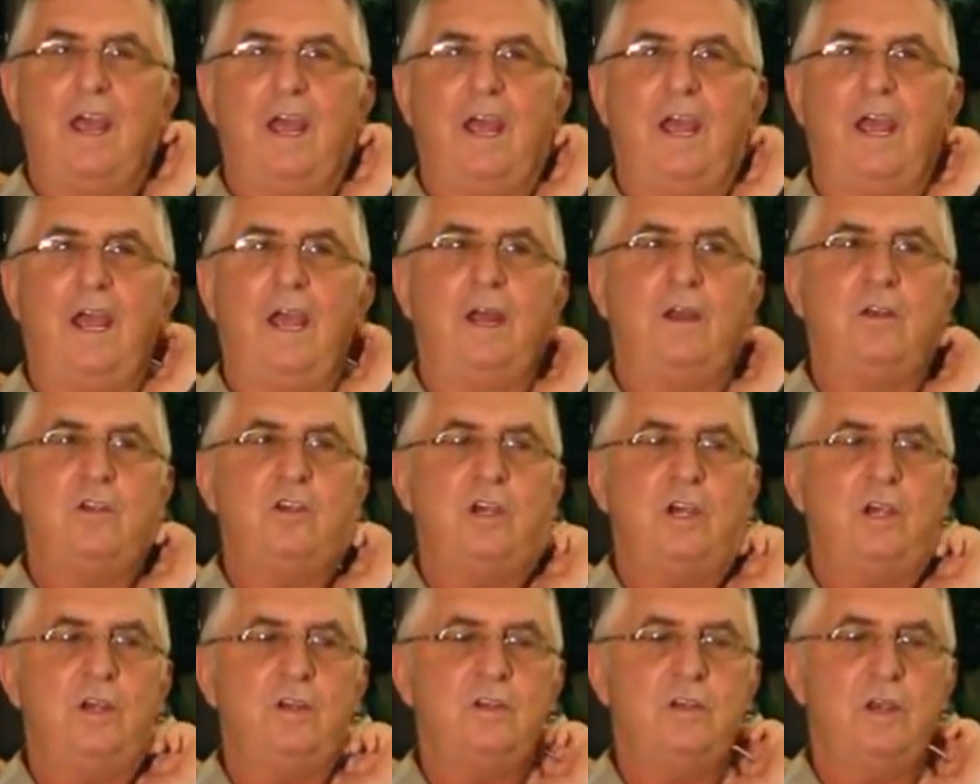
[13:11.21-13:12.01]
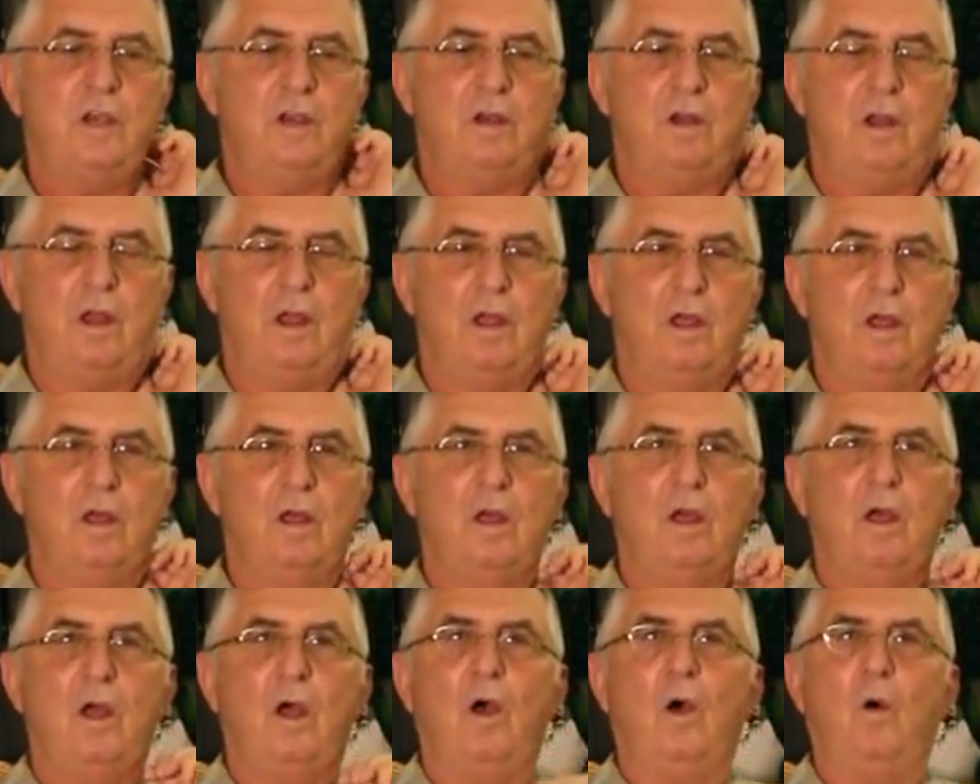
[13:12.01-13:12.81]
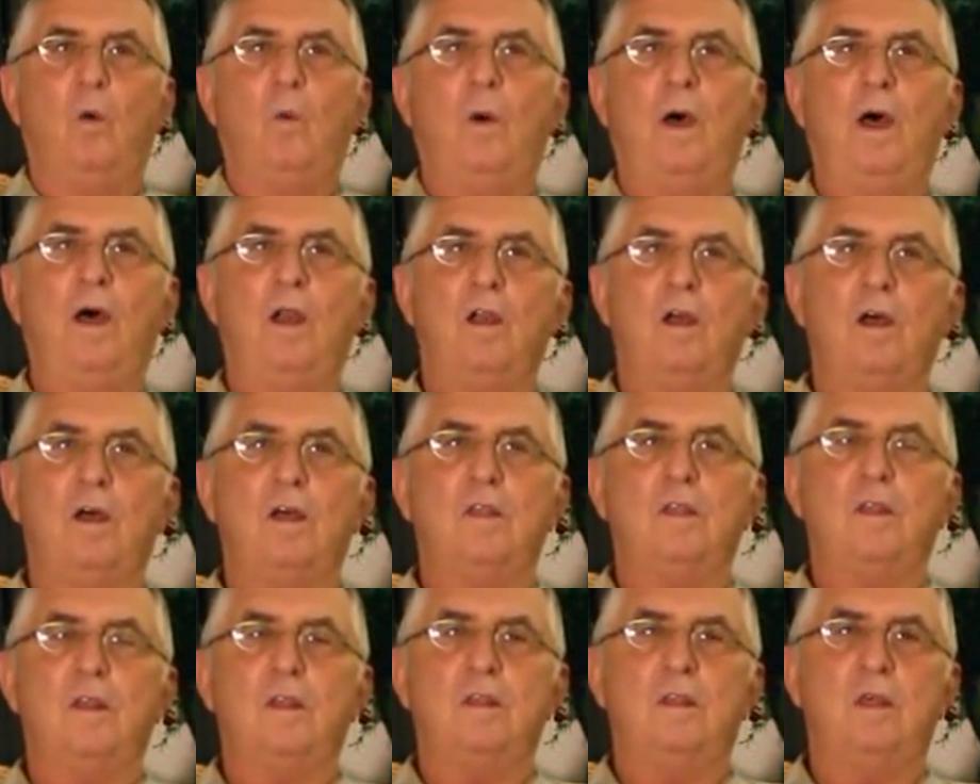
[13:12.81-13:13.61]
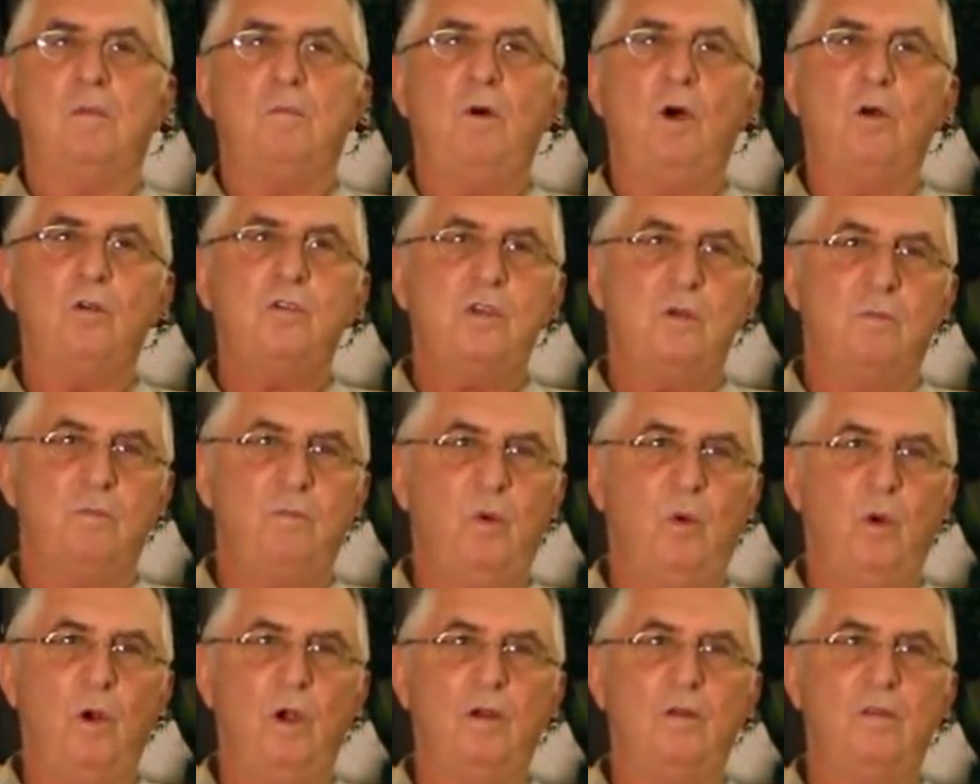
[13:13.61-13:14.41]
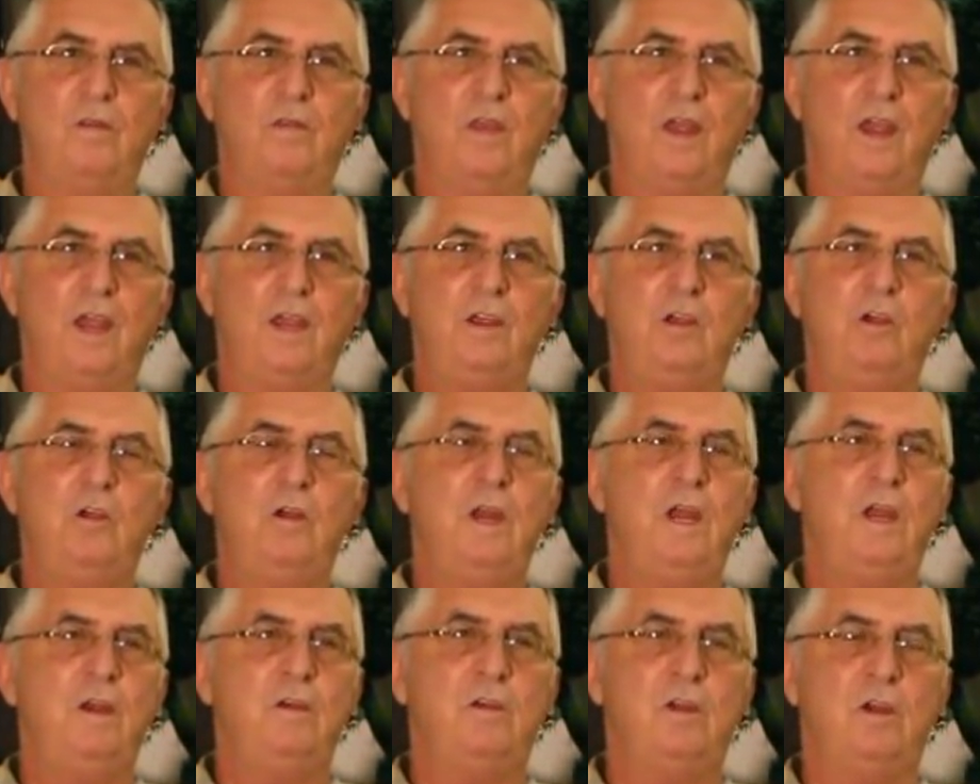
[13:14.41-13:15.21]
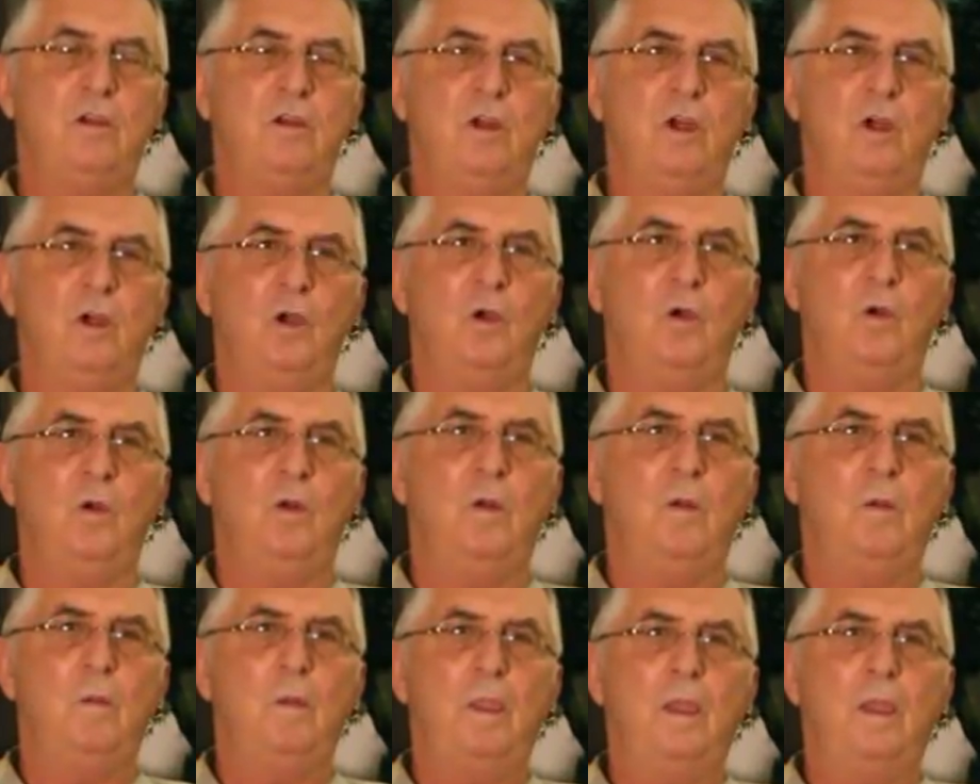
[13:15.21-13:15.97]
And she said, well, the most important thing you need to do,